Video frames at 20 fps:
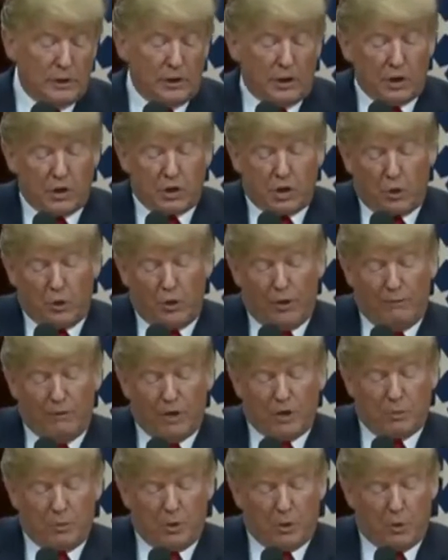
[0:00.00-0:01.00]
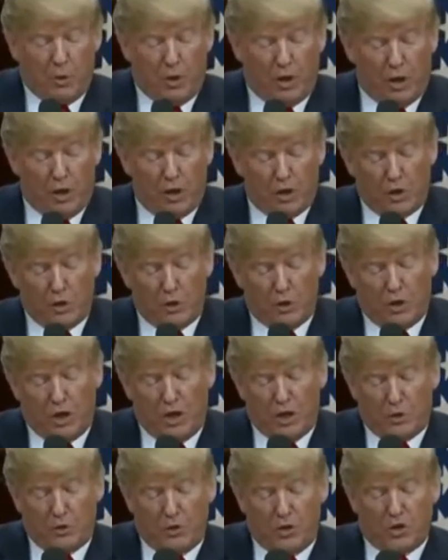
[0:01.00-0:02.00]
The disagreements between our two
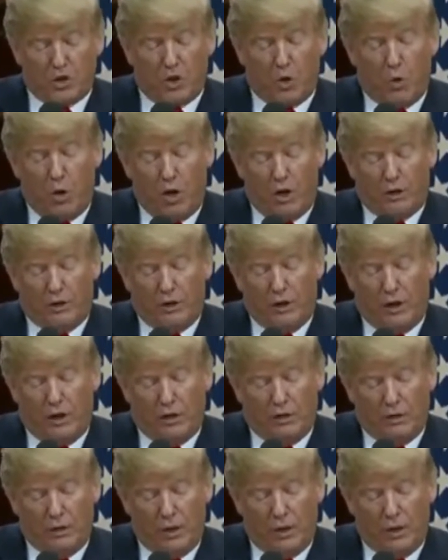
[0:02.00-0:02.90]
countries are well known,